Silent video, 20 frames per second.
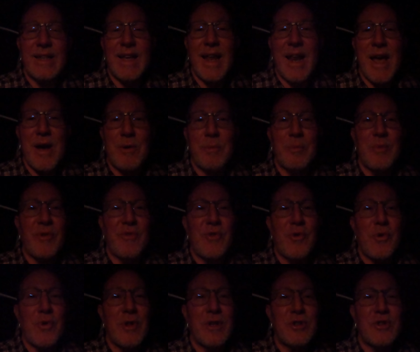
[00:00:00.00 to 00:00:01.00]
get out
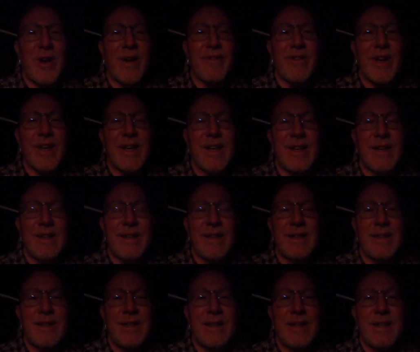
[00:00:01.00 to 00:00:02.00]
before the traffic.
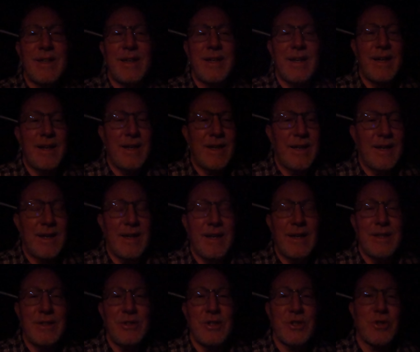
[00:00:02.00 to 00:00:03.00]

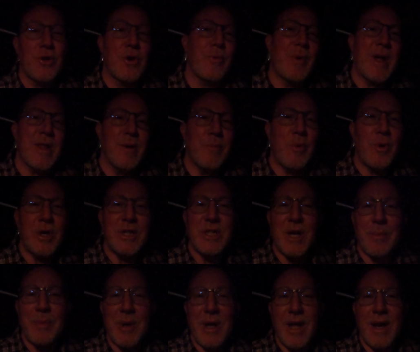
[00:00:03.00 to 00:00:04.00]
Just got to wake the boys
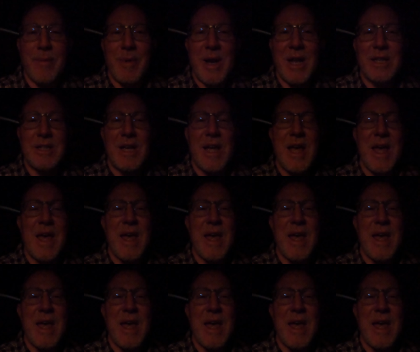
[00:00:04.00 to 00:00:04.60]
up in a minute.